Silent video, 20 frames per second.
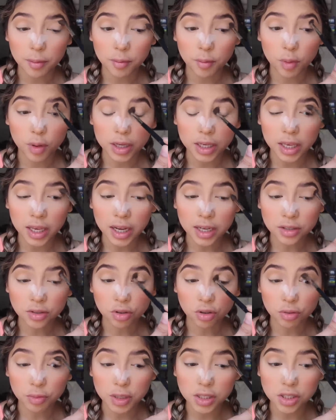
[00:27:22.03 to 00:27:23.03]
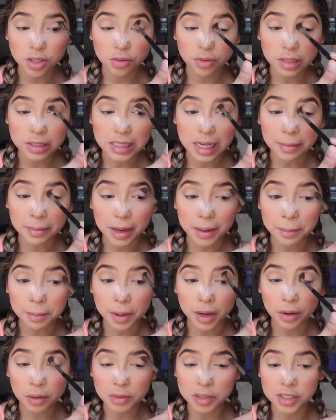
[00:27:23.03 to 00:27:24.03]
what he had told me too is that my
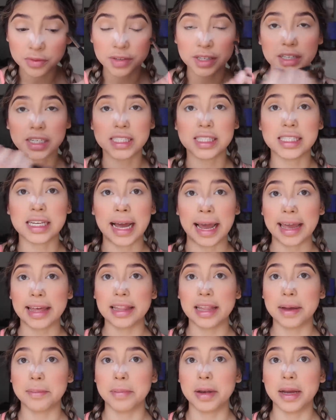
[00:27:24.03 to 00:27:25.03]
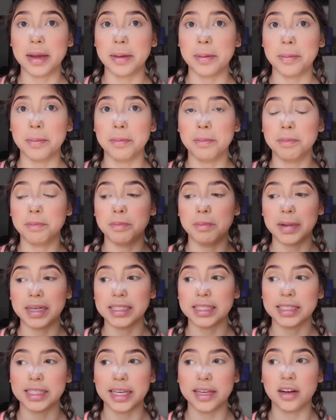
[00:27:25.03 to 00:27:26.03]
butt was very tight, like my
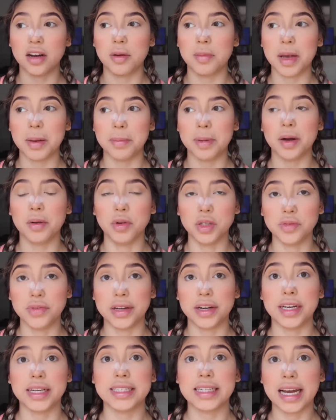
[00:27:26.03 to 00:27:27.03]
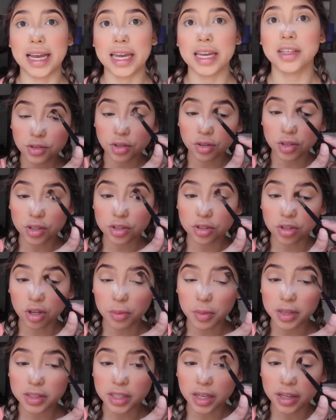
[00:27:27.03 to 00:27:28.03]
skin on my butt was very tight. There's only
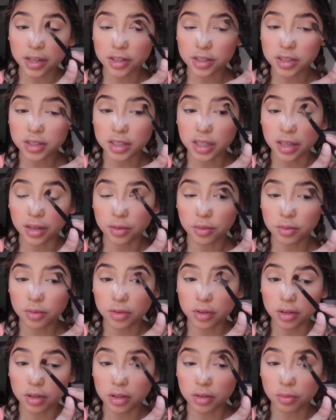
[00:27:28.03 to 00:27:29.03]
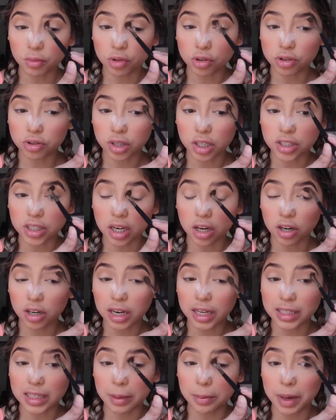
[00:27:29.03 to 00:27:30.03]
so much that your skin will stretch out, or
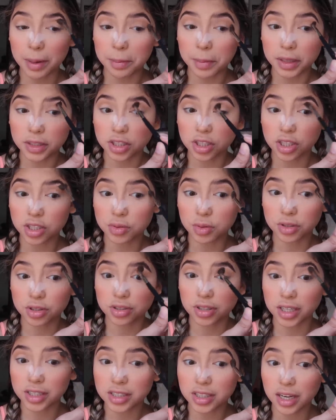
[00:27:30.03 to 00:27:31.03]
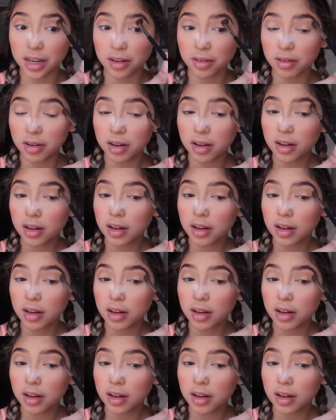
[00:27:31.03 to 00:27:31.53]
like that my butt cheeks will stretch out.